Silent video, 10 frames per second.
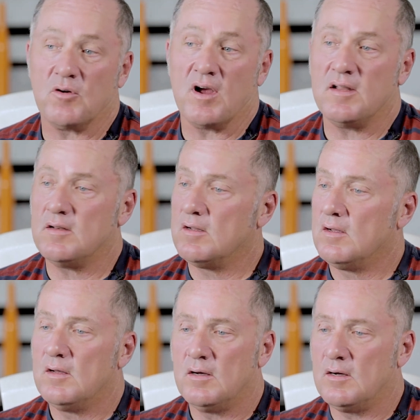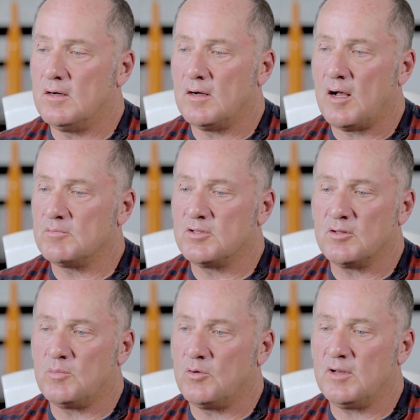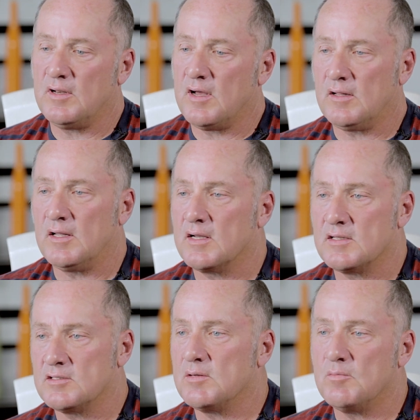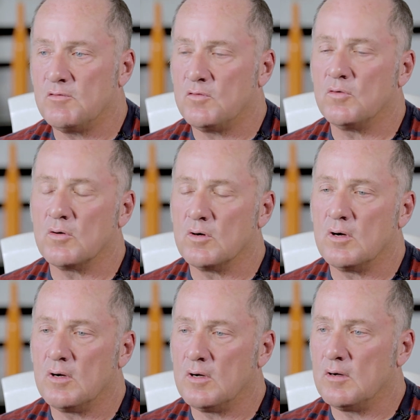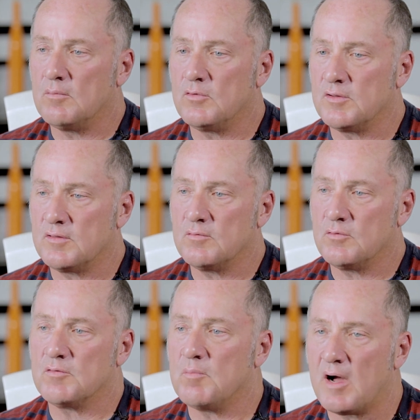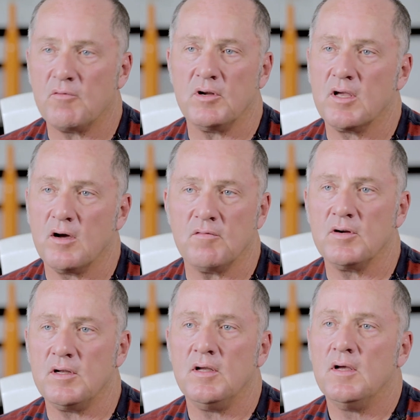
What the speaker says: great. I'm to the point now, like I said before, with my recovery,